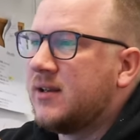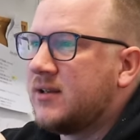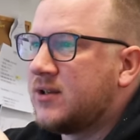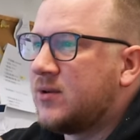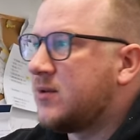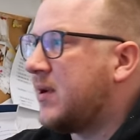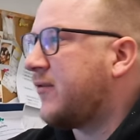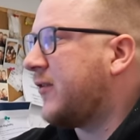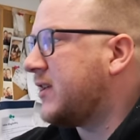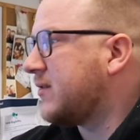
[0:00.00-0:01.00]
So it's a bit
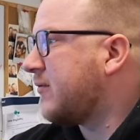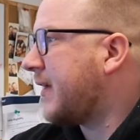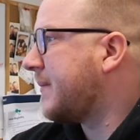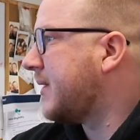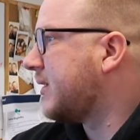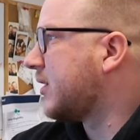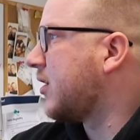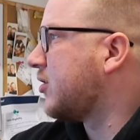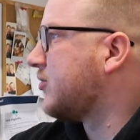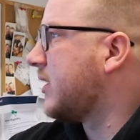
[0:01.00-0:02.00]
feast and famine in the
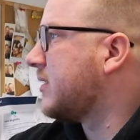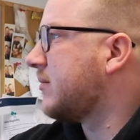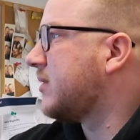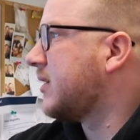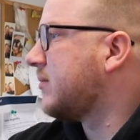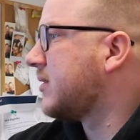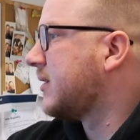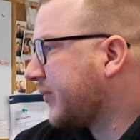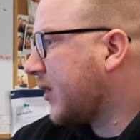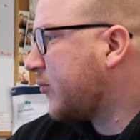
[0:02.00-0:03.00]
car trade sometimes.
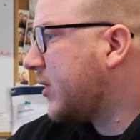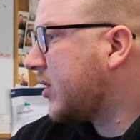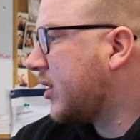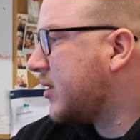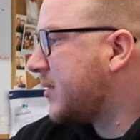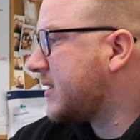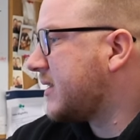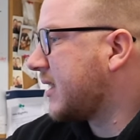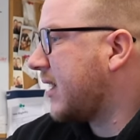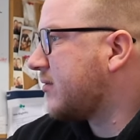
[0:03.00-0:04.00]
If we look at the
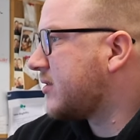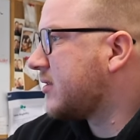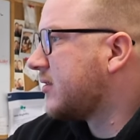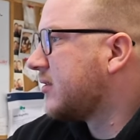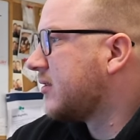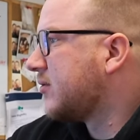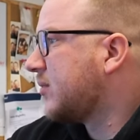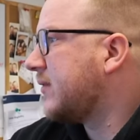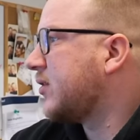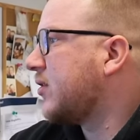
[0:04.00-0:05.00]
business accounts,
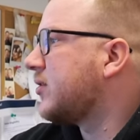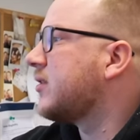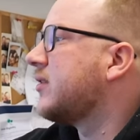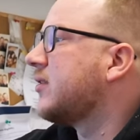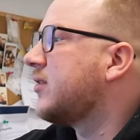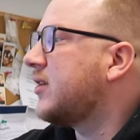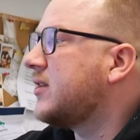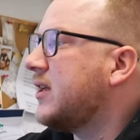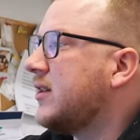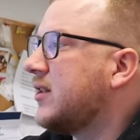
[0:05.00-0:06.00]
we've got
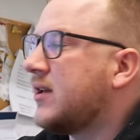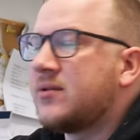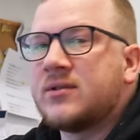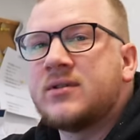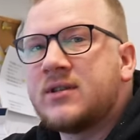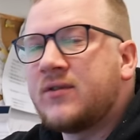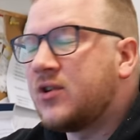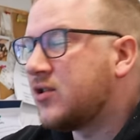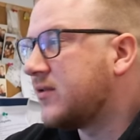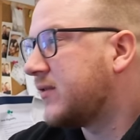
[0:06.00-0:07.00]

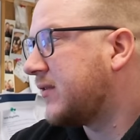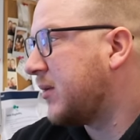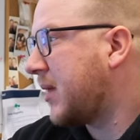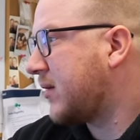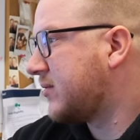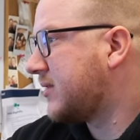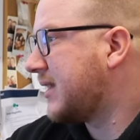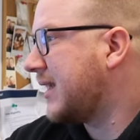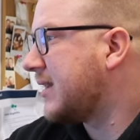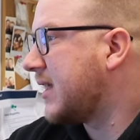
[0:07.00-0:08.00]
£13,750
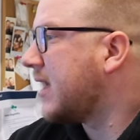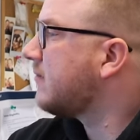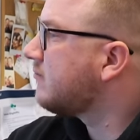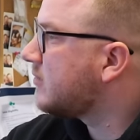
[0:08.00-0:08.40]
in there.